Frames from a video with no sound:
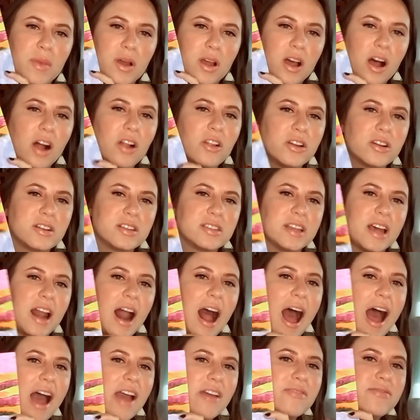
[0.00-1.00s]
colors that
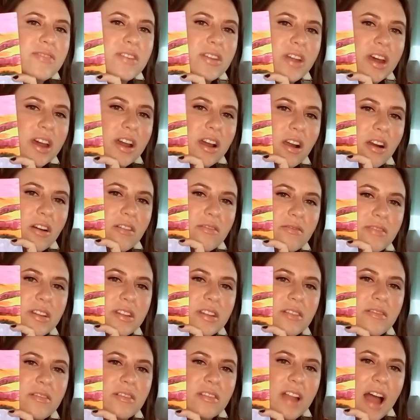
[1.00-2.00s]
I feel like are
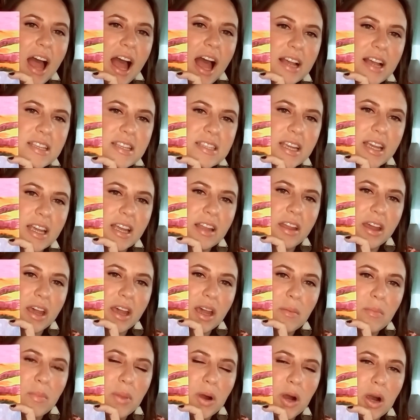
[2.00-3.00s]
really relaxing,
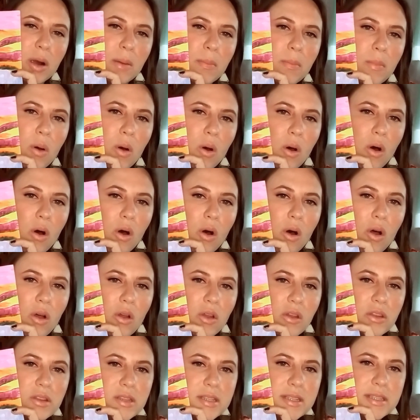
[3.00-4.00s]
like
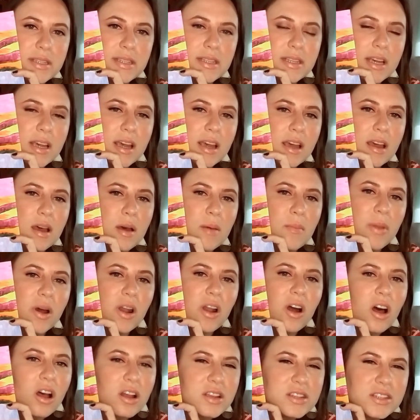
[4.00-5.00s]
purples, but
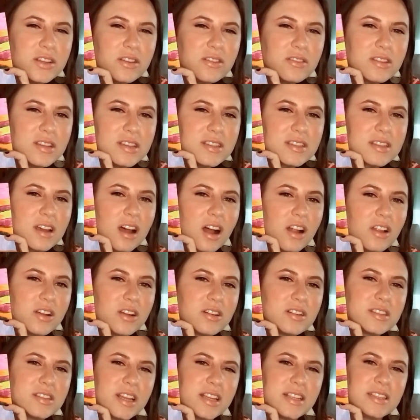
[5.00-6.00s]
also these
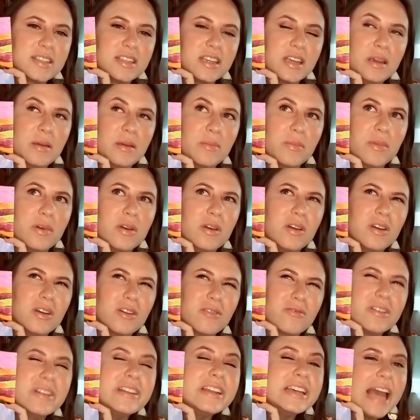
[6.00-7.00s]
colors that seem
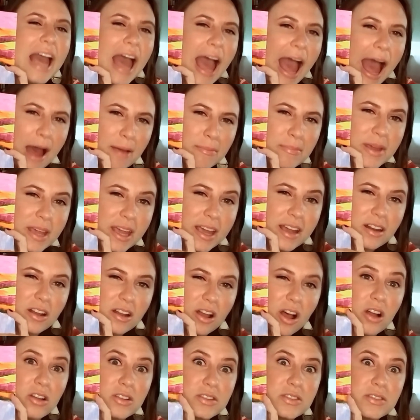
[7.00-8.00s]
really happy and
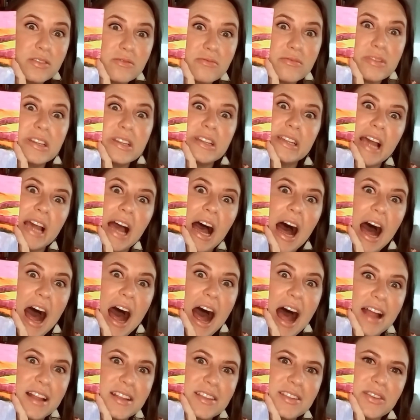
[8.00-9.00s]
also really
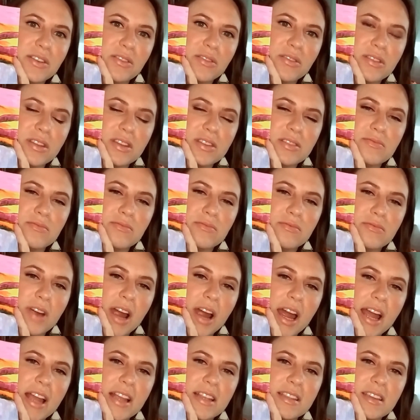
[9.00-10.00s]
hot. So these
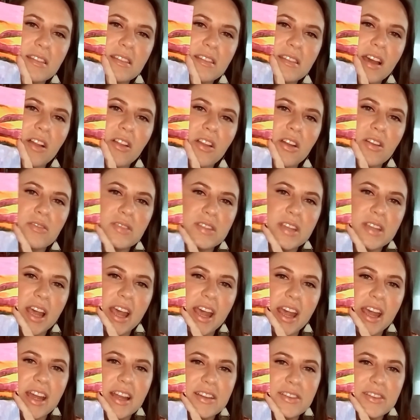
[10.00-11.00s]
reds and yellows
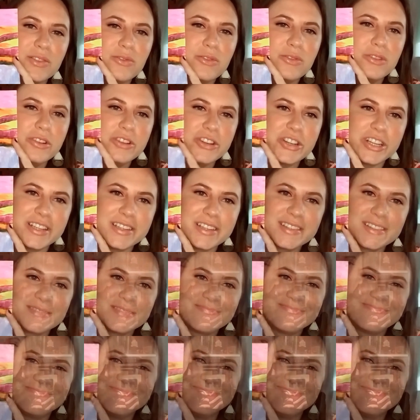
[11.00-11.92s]
and oranges.